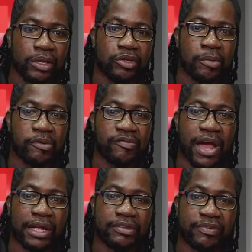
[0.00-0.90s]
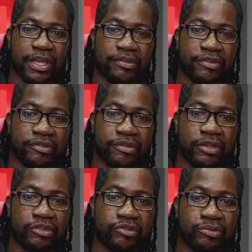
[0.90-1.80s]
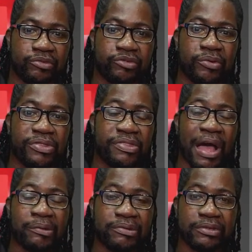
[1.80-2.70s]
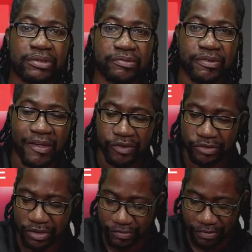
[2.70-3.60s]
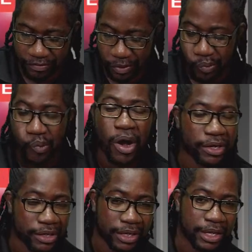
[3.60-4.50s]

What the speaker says: number of active cases to 2,551.